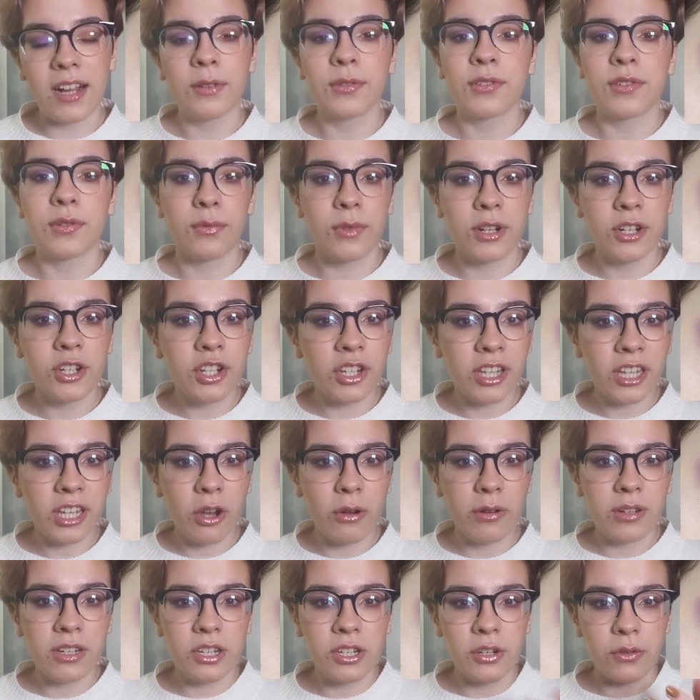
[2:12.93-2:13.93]
I was originally
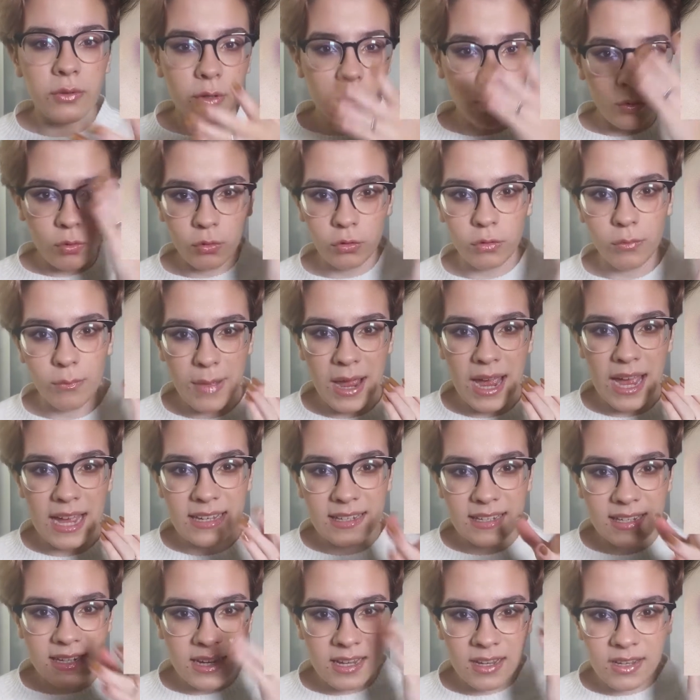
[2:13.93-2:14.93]
going to do an all
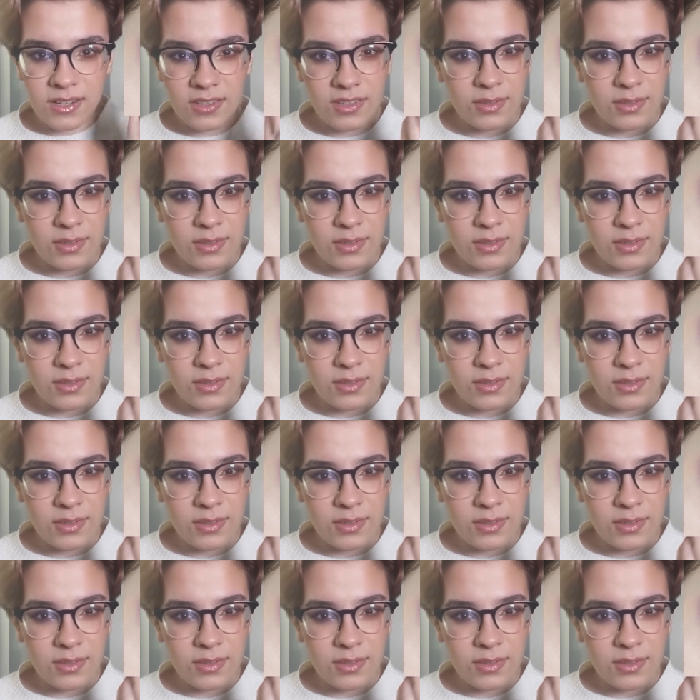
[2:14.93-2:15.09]
matte